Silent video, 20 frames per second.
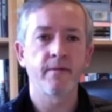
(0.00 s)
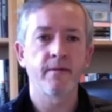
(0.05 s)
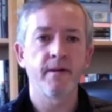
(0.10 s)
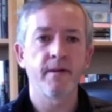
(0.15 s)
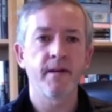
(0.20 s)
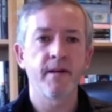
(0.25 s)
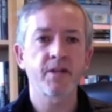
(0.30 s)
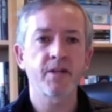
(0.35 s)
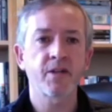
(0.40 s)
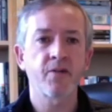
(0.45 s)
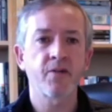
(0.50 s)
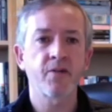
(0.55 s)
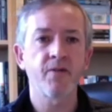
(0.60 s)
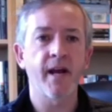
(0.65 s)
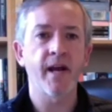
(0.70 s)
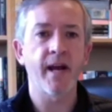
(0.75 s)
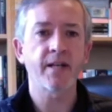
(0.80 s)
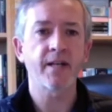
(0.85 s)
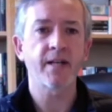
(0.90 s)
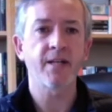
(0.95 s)
it's
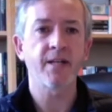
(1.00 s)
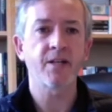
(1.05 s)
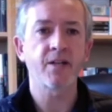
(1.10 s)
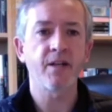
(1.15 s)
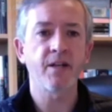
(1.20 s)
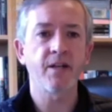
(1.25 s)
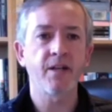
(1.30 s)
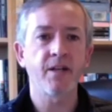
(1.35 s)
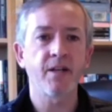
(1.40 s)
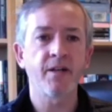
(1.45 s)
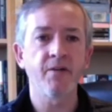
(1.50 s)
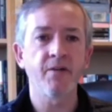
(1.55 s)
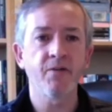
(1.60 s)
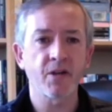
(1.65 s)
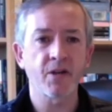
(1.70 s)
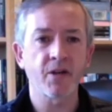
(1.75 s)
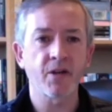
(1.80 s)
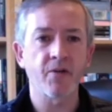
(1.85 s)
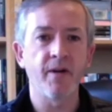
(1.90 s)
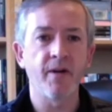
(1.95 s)
correct. It's the
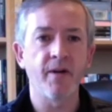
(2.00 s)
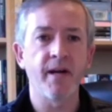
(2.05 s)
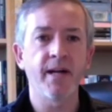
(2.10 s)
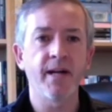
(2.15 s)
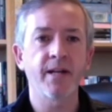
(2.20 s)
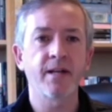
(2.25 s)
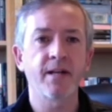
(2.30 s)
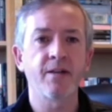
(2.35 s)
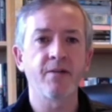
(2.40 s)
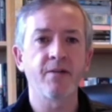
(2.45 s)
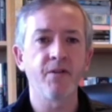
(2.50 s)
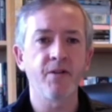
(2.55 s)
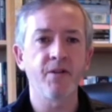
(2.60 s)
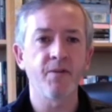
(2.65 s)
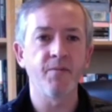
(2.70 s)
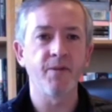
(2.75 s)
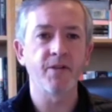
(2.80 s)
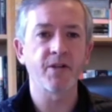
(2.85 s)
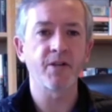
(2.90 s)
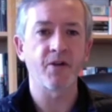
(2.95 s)
notes are correct, the
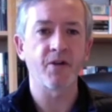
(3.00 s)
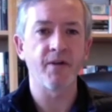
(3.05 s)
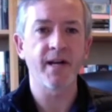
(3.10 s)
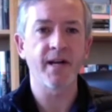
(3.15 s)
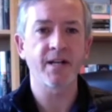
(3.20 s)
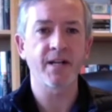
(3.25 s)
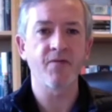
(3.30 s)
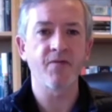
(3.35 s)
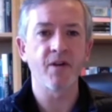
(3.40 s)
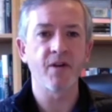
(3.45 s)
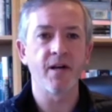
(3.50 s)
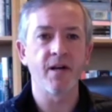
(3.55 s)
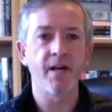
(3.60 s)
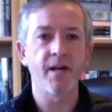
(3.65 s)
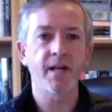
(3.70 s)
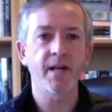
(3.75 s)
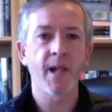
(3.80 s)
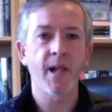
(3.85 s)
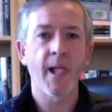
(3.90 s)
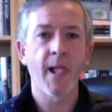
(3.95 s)
rhythm is correct, if you
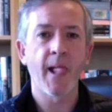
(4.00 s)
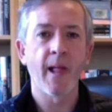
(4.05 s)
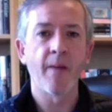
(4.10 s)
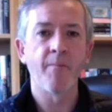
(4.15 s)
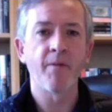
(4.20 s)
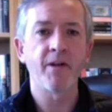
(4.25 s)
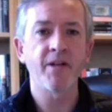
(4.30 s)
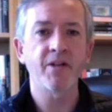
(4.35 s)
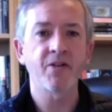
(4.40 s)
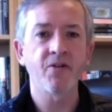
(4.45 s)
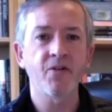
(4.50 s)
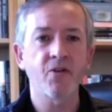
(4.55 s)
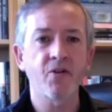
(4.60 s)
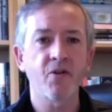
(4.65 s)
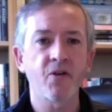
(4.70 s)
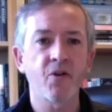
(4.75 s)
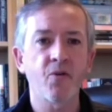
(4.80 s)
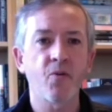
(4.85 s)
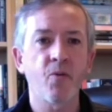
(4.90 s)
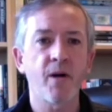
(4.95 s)
like, but it's not
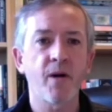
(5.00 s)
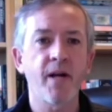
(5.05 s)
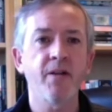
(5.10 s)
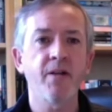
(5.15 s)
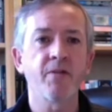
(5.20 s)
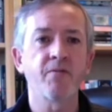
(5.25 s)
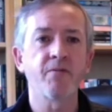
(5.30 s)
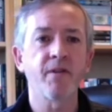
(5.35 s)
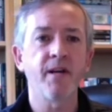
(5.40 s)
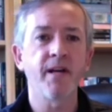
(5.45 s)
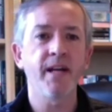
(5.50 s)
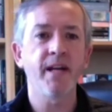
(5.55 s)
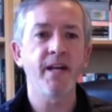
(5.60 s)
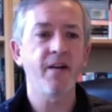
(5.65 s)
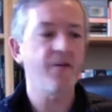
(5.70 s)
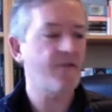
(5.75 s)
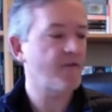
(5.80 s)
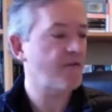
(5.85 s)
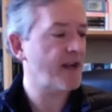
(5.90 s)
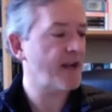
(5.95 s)
got quite the right
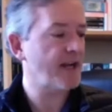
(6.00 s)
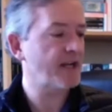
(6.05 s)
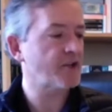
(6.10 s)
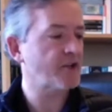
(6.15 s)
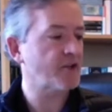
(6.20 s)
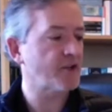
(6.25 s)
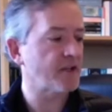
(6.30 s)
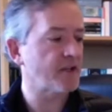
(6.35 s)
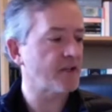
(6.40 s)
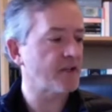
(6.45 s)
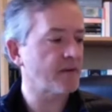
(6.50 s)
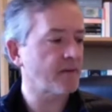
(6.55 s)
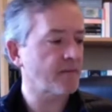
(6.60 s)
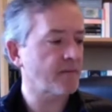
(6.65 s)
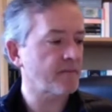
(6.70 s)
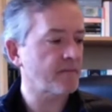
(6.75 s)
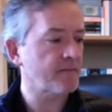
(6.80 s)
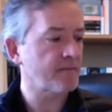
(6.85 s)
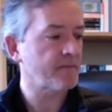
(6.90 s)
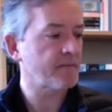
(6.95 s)
inflection.
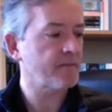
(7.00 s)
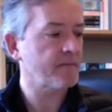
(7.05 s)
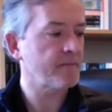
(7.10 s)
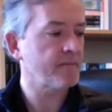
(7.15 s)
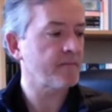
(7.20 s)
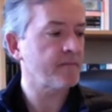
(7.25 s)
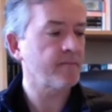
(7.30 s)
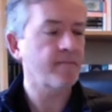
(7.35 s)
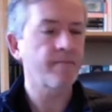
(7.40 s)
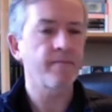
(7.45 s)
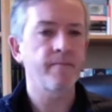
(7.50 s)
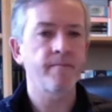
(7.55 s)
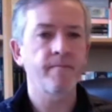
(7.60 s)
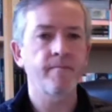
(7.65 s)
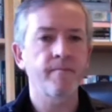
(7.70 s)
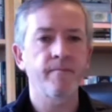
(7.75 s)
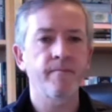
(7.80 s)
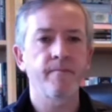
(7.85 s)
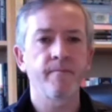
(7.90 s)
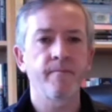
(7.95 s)

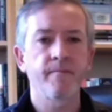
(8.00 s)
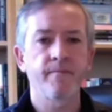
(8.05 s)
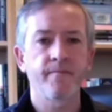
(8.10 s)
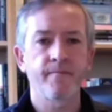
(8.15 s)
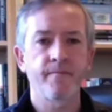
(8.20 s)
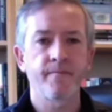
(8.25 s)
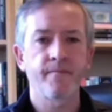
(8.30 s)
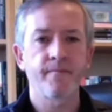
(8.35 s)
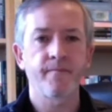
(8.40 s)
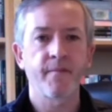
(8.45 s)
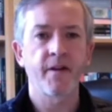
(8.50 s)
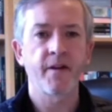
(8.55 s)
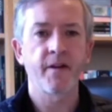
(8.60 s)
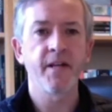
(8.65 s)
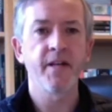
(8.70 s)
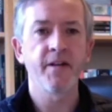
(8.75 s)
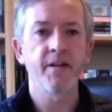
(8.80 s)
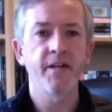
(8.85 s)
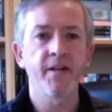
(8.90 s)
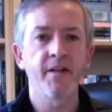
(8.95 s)
Can you
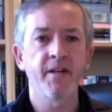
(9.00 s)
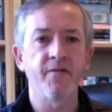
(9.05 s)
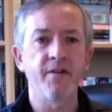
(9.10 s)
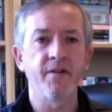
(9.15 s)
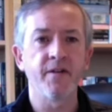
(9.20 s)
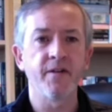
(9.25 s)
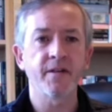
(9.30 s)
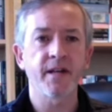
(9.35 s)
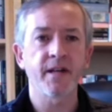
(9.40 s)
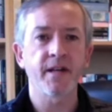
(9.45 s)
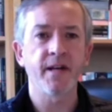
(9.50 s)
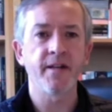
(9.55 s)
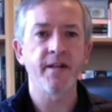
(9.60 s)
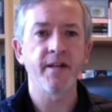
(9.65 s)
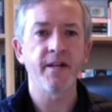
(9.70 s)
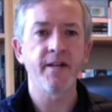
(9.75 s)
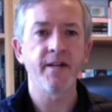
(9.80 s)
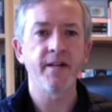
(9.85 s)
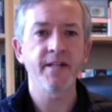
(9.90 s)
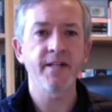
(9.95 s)
hear the difference? And
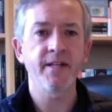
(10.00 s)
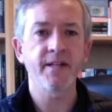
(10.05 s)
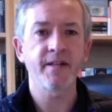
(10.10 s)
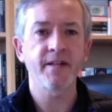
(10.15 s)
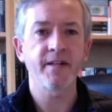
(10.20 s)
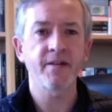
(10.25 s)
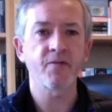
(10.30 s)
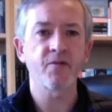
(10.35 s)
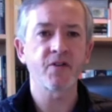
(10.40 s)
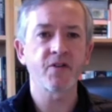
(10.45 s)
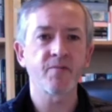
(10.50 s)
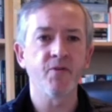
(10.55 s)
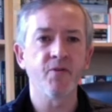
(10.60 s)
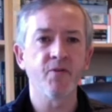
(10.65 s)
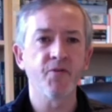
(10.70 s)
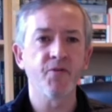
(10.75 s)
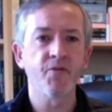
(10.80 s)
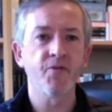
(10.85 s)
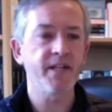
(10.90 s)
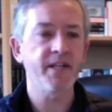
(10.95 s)
and these sort of
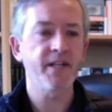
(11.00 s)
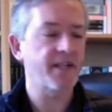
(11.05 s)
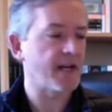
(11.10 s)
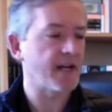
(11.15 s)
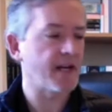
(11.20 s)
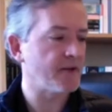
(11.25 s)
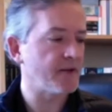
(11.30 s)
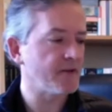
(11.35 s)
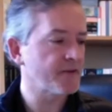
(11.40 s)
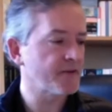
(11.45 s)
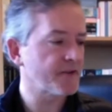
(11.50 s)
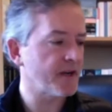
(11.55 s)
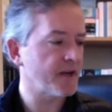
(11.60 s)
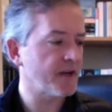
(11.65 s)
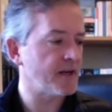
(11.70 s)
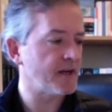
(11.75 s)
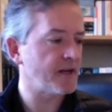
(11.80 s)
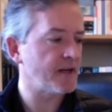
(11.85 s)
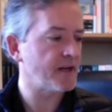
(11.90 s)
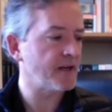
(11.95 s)
small details
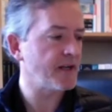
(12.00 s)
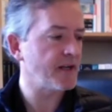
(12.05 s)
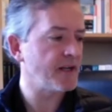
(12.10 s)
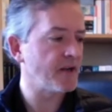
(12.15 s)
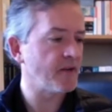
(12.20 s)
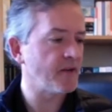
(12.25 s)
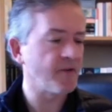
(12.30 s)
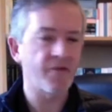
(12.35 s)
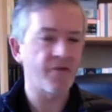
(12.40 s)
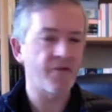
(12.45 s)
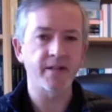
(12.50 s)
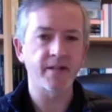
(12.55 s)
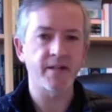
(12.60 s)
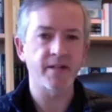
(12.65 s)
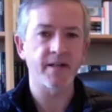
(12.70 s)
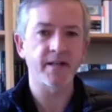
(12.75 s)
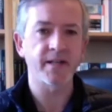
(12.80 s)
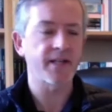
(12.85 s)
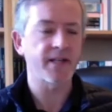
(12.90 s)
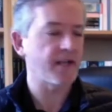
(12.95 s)
are, you know, the things
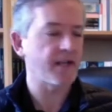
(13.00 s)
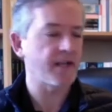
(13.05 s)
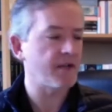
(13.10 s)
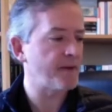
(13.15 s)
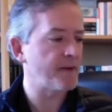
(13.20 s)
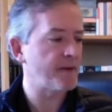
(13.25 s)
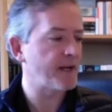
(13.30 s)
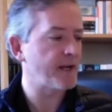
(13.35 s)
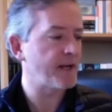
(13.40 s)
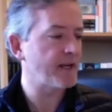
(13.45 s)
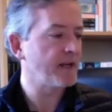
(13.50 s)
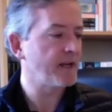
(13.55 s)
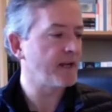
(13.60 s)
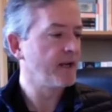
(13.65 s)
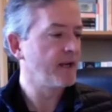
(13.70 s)
like I said that make